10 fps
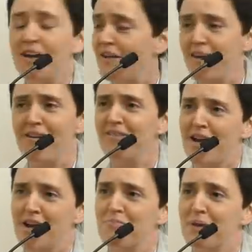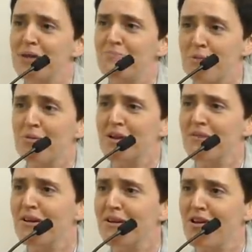How long that will be? Probably
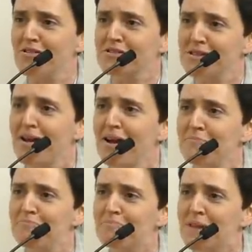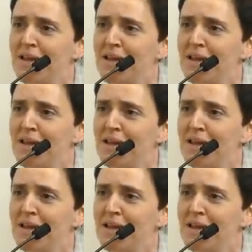a very long time.